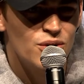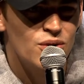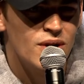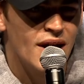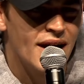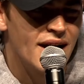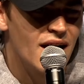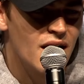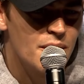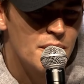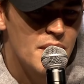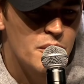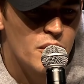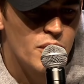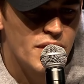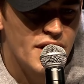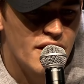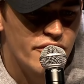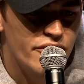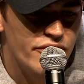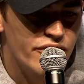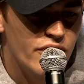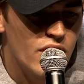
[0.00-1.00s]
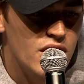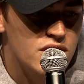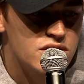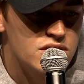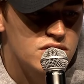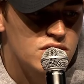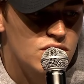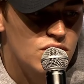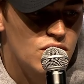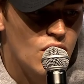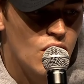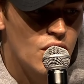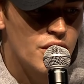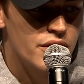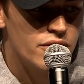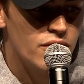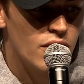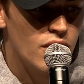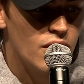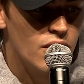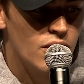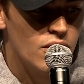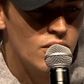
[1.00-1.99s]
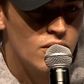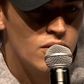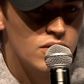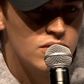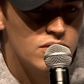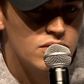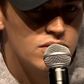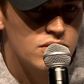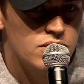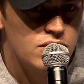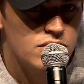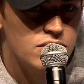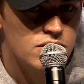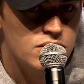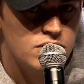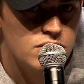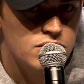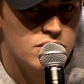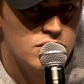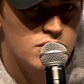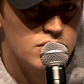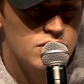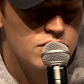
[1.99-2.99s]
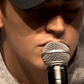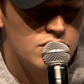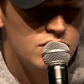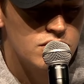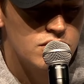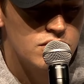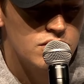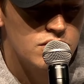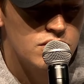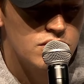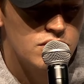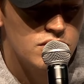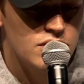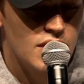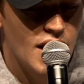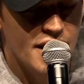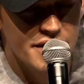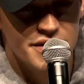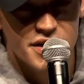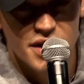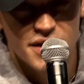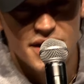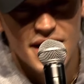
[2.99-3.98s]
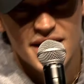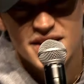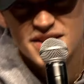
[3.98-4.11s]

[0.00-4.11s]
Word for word: Like I remember when I first got the role, I'd done like